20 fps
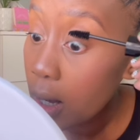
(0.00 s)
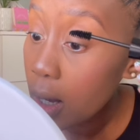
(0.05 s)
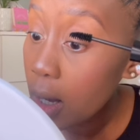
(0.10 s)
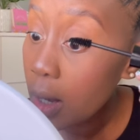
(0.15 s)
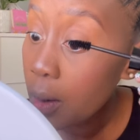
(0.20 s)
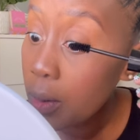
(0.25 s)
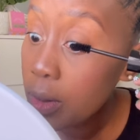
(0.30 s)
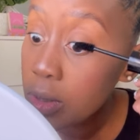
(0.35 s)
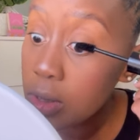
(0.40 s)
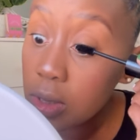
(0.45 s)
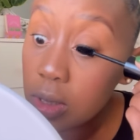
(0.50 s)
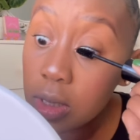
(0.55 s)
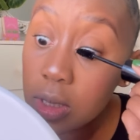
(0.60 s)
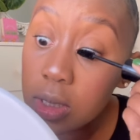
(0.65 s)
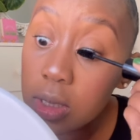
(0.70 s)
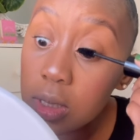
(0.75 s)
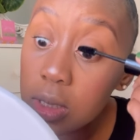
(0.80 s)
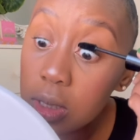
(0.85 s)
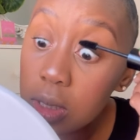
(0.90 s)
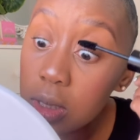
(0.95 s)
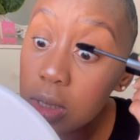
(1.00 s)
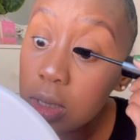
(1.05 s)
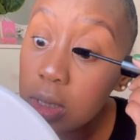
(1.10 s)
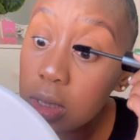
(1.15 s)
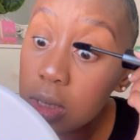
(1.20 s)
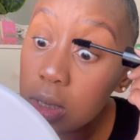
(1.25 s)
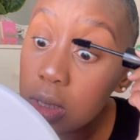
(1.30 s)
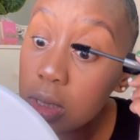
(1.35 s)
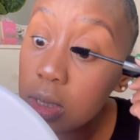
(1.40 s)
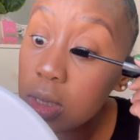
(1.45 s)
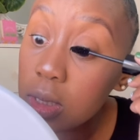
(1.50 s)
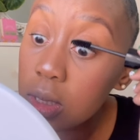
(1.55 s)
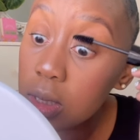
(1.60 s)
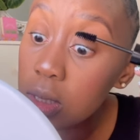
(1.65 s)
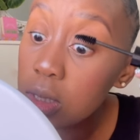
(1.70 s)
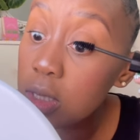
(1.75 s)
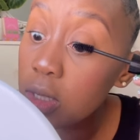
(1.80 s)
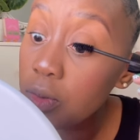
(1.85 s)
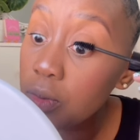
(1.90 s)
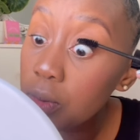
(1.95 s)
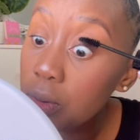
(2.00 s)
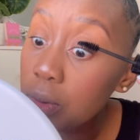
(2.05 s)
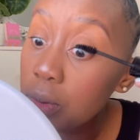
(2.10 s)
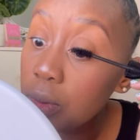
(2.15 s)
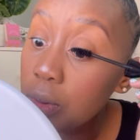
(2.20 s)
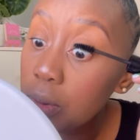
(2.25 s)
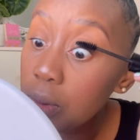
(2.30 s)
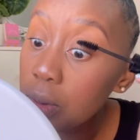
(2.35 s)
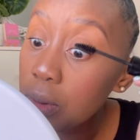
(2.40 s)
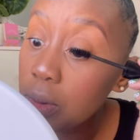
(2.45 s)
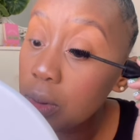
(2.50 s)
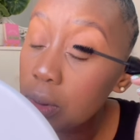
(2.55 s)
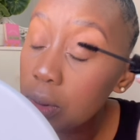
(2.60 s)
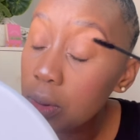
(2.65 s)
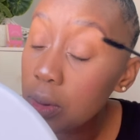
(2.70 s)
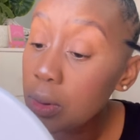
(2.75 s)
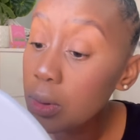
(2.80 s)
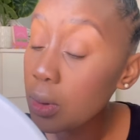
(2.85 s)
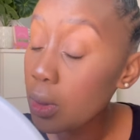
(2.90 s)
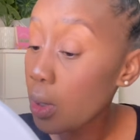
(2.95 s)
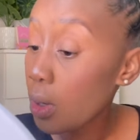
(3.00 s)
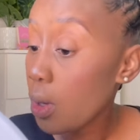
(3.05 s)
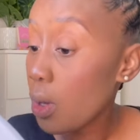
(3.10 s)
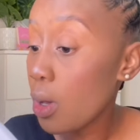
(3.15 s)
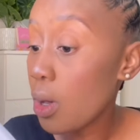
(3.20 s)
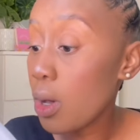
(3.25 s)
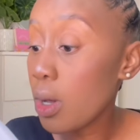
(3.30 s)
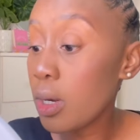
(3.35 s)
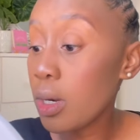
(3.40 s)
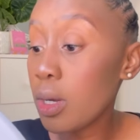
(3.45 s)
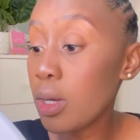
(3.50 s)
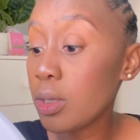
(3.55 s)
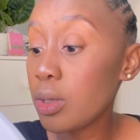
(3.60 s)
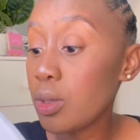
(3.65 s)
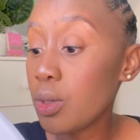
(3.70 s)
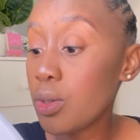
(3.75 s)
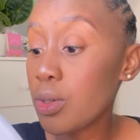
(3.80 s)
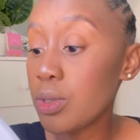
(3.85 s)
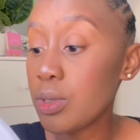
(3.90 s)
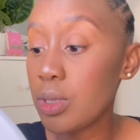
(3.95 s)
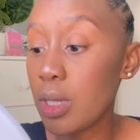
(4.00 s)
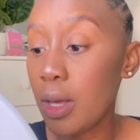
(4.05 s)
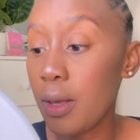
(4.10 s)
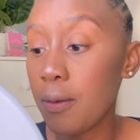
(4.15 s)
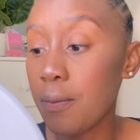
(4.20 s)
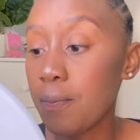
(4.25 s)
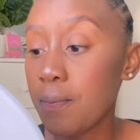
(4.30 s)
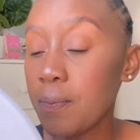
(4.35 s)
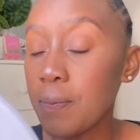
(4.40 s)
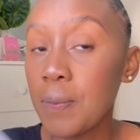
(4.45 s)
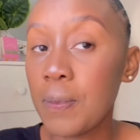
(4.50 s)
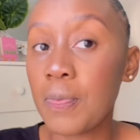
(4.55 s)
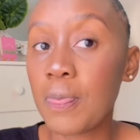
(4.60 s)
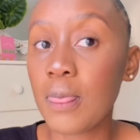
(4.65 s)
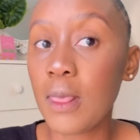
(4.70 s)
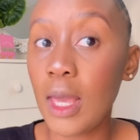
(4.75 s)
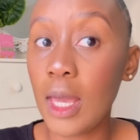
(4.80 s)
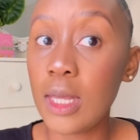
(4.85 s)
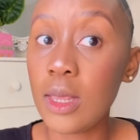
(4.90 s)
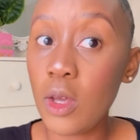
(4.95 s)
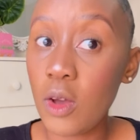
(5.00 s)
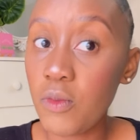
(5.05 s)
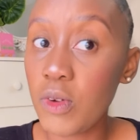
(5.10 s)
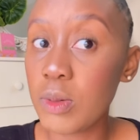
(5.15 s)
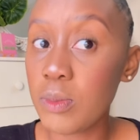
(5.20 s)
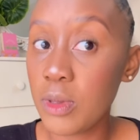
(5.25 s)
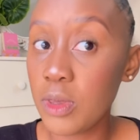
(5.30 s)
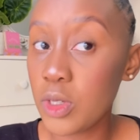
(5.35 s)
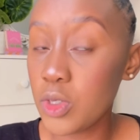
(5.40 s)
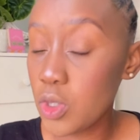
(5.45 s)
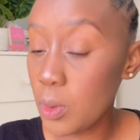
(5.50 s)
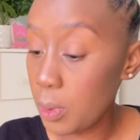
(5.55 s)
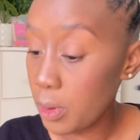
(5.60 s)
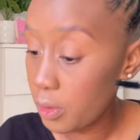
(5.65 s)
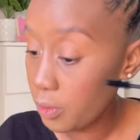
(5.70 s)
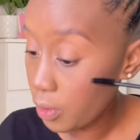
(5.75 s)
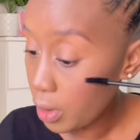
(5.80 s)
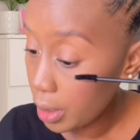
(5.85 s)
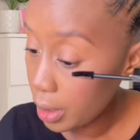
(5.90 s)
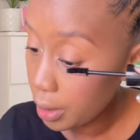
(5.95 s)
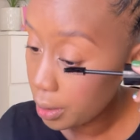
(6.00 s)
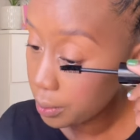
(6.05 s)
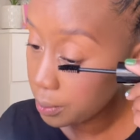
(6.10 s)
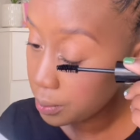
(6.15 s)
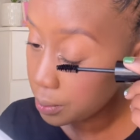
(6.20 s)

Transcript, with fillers: i went to this interview on a thursday and they offered me the job on a friday